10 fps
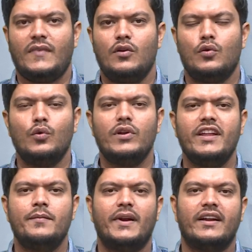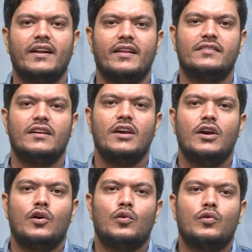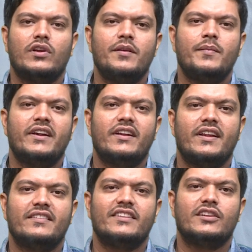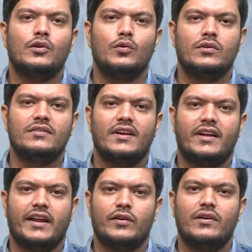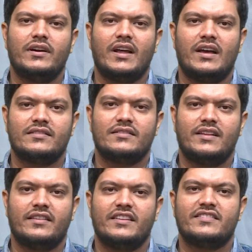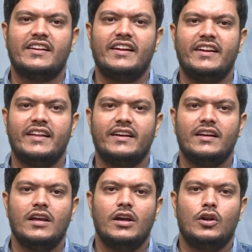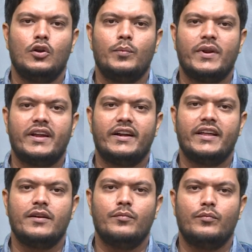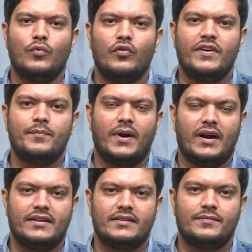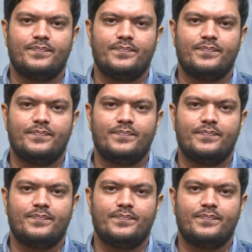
Routine maintenance. Routine maintenance includes regular tasks such as cleaning, lubricating moving parts,